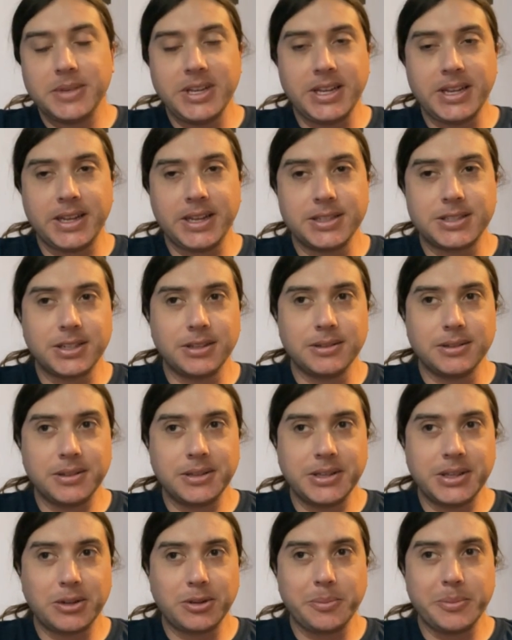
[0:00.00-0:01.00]
it gets a
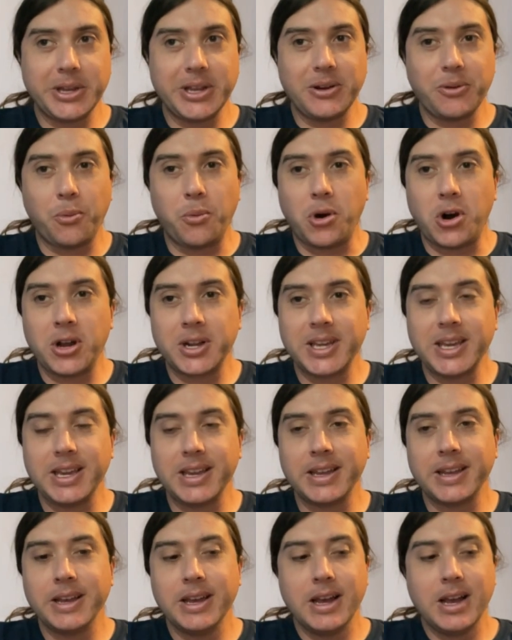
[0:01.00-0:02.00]
little bit
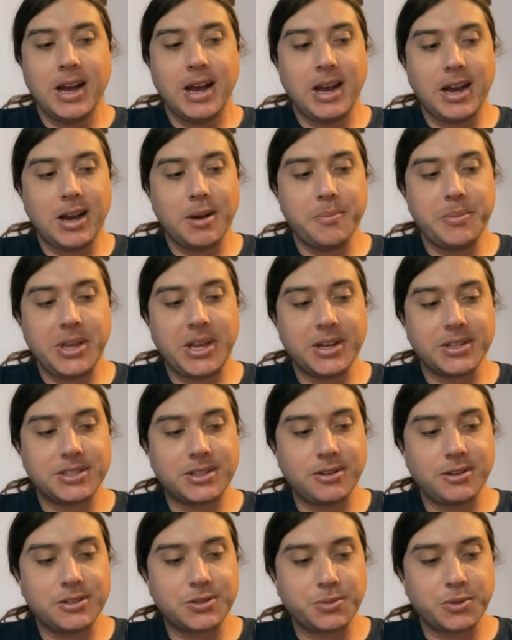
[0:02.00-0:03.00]
wonky um, because
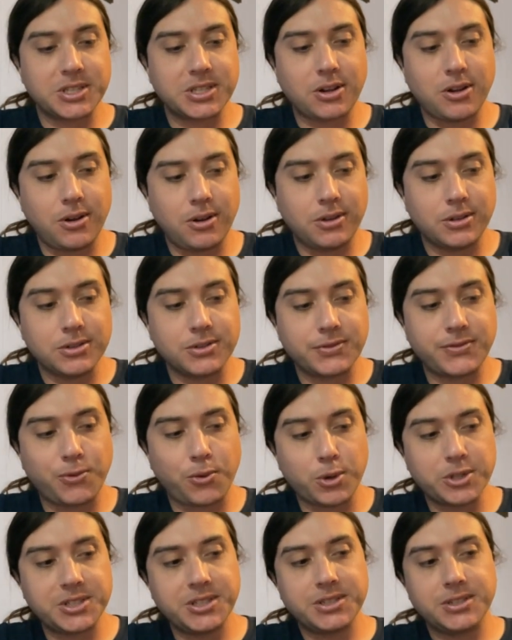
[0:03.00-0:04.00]
there's what's called
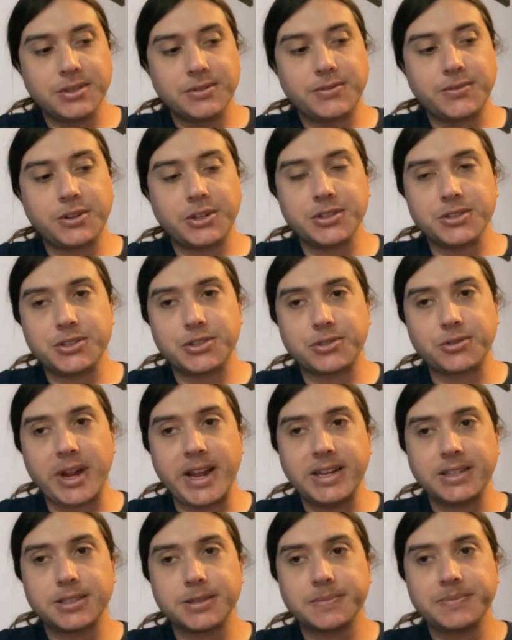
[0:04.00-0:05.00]
forces of constraint.